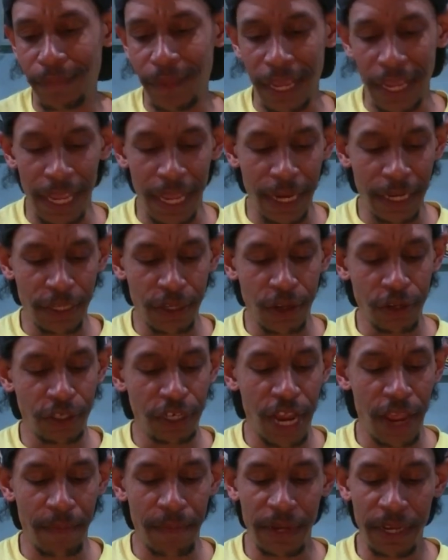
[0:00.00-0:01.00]
Again, it's all
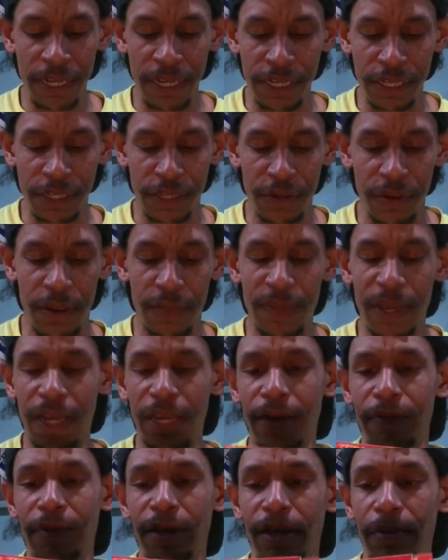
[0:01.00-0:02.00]
Japanese, so I'm not
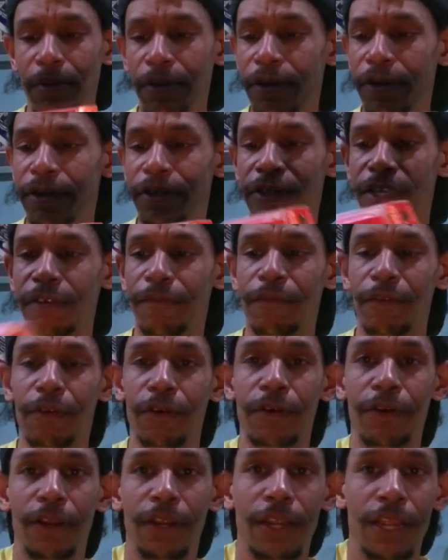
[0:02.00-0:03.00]
going to be able to
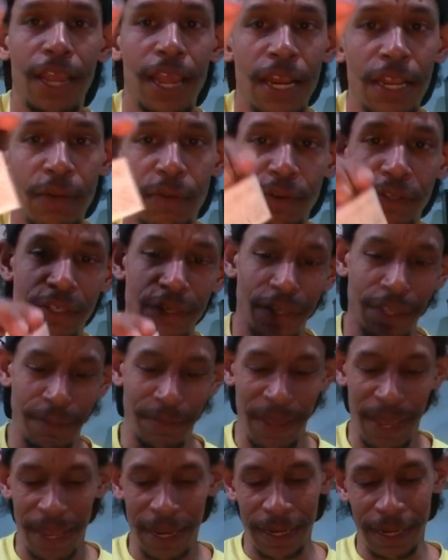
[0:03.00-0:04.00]
decipher any what's on the
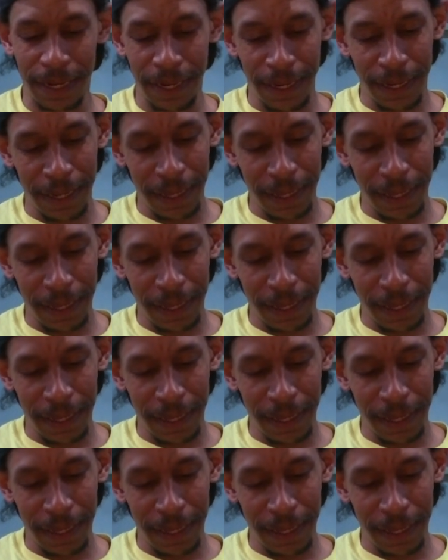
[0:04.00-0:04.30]
back.